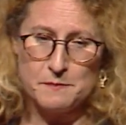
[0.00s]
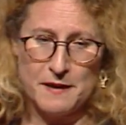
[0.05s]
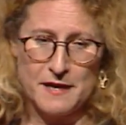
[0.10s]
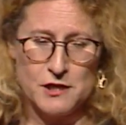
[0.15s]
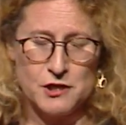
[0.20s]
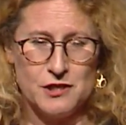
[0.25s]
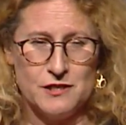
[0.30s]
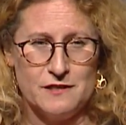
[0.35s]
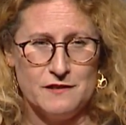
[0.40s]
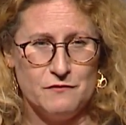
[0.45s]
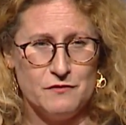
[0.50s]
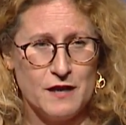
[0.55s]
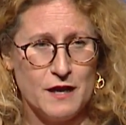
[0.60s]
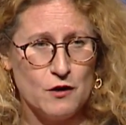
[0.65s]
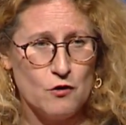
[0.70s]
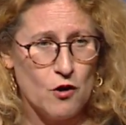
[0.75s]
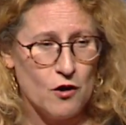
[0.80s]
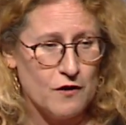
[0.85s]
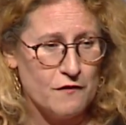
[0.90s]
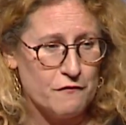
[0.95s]
patients if they've
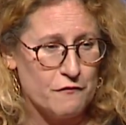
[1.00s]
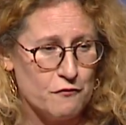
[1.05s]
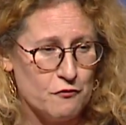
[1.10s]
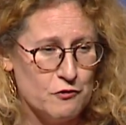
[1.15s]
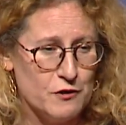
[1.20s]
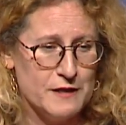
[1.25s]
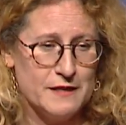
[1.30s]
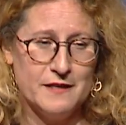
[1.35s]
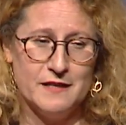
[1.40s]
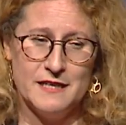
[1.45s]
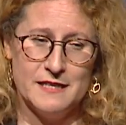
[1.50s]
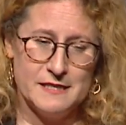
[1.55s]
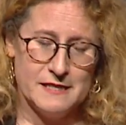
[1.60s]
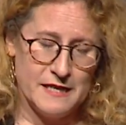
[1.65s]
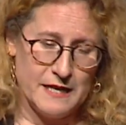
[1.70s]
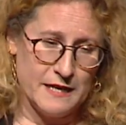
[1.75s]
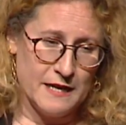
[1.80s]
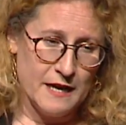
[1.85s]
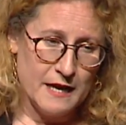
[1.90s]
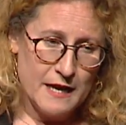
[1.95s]
gone through it and let's
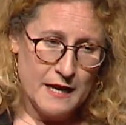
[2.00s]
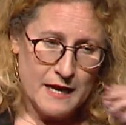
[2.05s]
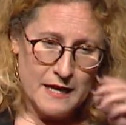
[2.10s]
say